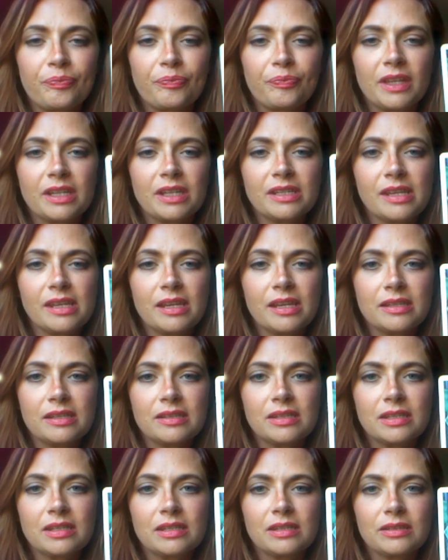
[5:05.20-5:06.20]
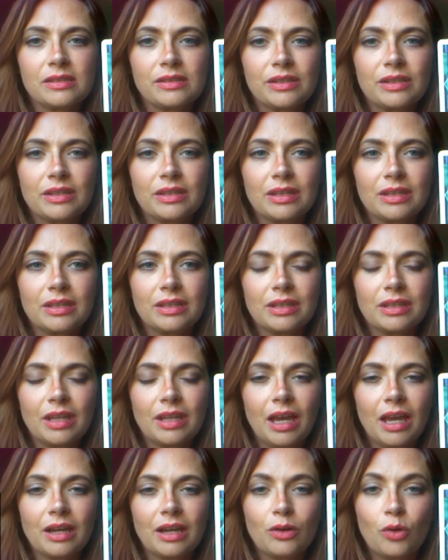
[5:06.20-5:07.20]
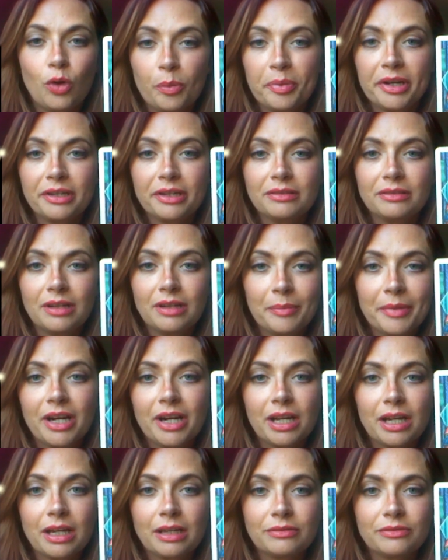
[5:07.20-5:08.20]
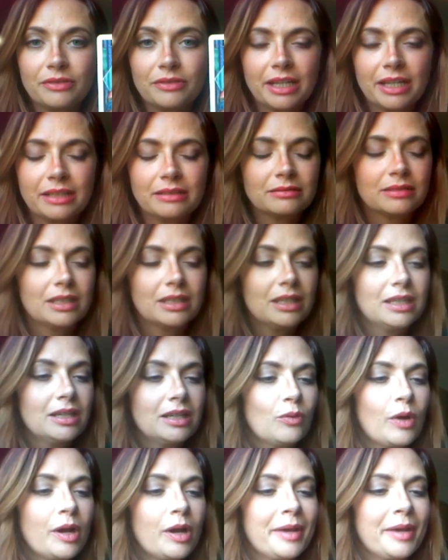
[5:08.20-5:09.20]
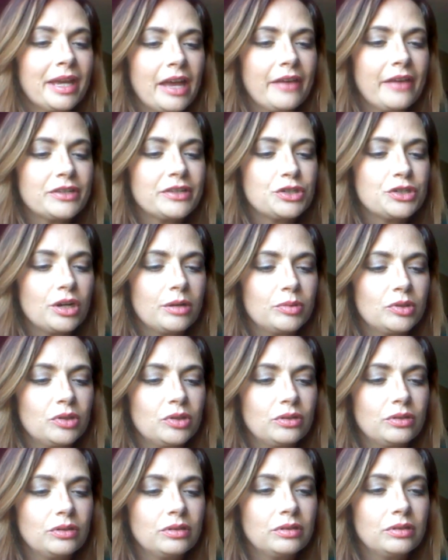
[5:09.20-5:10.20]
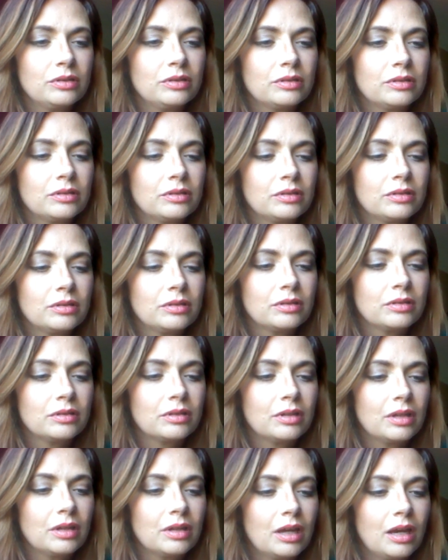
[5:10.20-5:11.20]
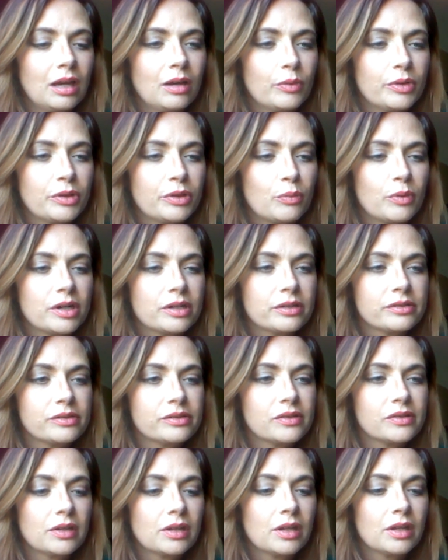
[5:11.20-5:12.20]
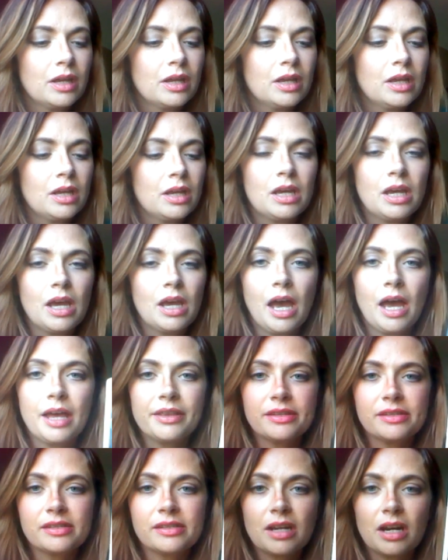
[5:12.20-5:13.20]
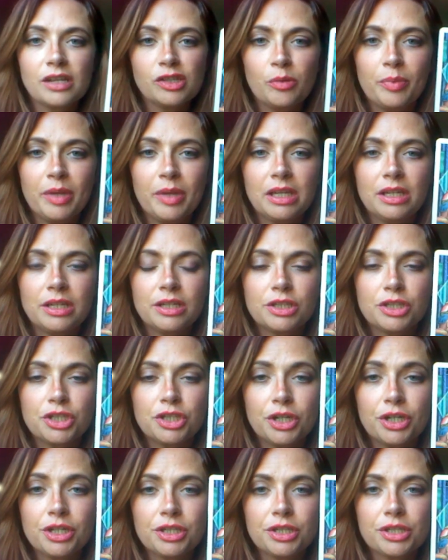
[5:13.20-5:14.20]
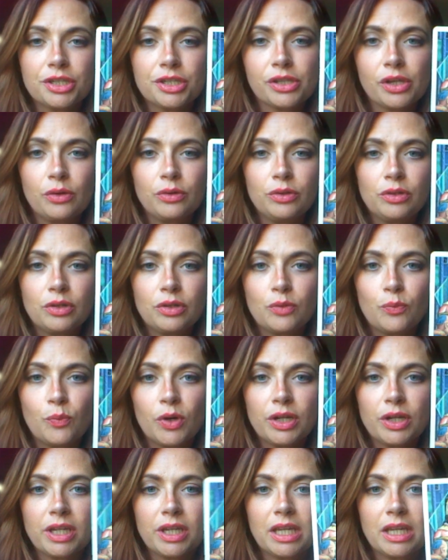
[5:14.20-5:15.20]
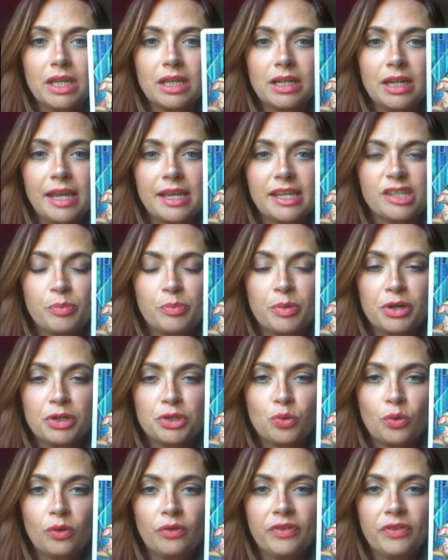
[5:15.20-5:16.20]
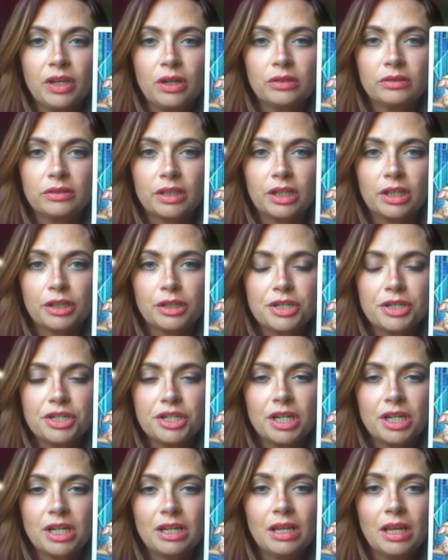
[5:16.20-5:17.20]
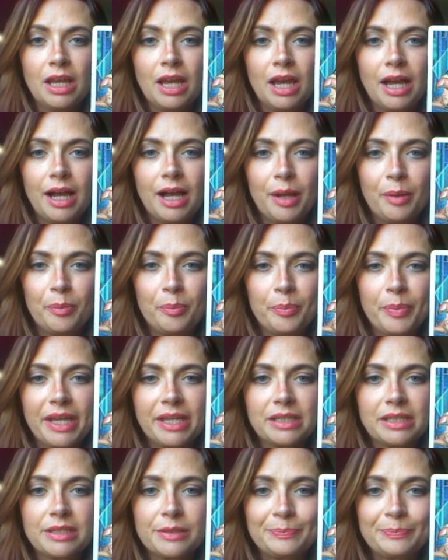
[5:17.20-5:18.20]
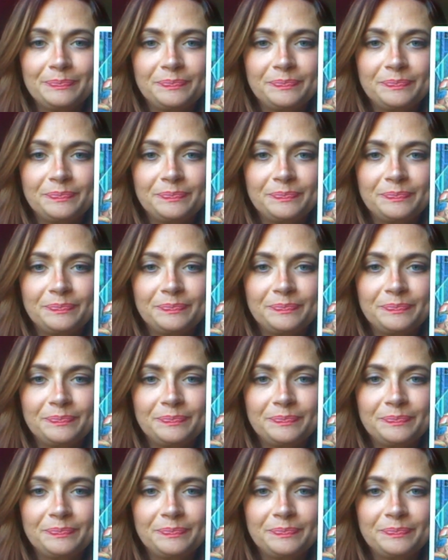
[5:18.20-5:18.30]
this is corporate America, right? Why am I having trouble with words? This could also be church, so you could work in a spiritual field, the clergy, but